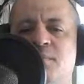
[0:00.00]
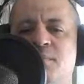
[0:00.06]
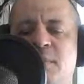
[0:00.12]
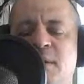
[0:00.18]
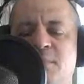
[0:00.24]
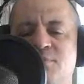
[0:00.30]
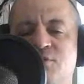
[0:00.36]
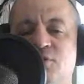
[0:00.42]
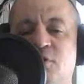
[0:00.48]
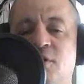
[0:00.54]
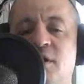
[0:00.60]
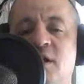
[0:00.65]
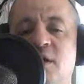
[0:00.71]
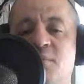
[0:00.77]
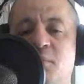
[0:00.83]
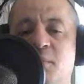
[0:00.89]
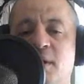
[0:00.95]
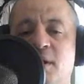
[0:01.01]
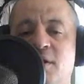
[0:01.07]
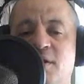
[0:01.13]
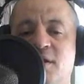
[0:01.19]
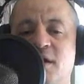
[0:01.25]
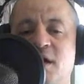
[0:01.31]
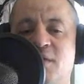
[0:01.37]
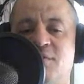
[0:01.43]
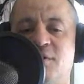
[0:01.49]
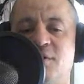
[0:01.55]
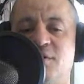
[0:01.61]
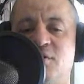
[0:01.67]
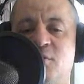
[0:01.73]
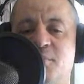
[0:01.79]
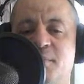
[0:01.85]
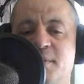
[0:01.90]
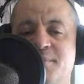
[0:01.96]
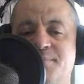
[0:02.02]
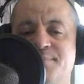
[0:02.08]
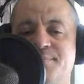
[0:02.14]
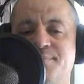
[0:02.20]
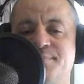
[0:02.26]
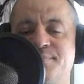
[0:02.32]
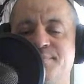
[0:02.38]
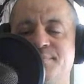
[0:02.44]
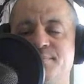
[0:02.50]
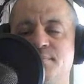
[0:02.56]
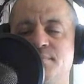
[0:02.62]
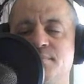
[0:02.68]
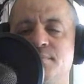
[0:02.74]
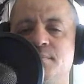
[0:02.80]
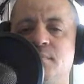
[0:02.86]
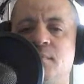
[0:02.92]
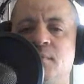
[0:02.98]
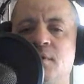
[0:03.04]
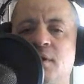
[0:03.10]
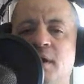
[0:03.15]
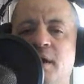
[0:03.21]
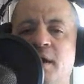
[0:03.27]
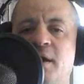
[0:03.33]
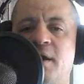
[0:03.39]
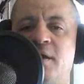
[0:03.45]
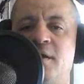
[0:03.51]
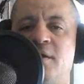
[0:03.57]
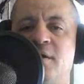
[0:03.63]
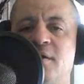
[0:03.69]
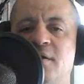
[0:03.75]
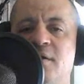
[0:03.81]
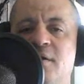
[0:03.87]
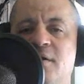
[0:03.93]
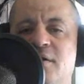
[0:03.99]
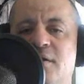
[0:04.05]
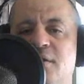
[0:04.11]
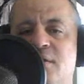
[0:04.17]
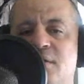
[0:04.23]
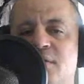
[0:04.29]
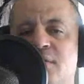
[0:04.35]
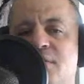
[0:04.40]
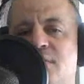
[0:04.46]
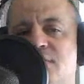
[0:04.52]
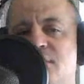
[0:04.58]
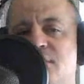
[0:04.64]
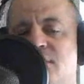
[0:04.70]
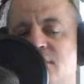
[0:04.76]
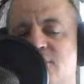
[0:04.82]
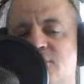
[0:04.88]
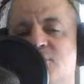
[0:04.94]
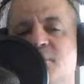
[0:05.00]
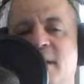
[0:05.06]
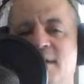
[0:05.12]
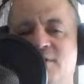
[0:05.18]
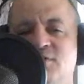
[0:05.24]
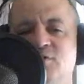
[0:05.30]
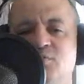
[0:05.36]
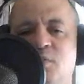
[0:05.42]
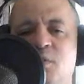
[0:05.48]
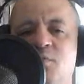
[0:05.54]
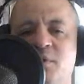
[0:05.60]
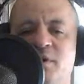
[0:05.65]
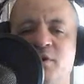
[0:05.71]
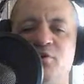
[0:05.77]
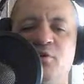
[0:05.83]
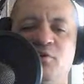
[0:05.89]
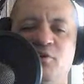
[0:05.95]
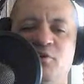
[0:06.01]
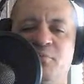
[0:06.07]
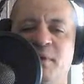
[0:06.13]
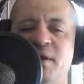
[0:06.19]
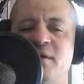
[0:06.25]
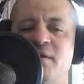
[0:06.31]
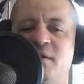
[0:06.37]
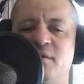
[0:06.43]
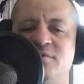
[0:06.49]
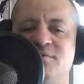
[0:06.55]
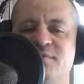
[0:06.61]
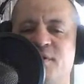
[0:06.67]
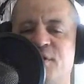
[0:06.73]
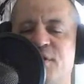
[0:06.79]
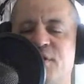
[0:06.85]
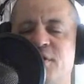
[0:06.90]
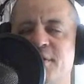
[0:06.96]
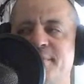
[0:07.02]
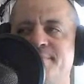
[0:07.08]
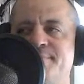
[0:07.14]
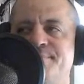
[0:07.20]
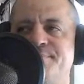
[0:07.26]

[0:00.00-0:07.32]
But I'm starting to come around on the Coven a little bit. And this match is what we knew it would be. It was very good.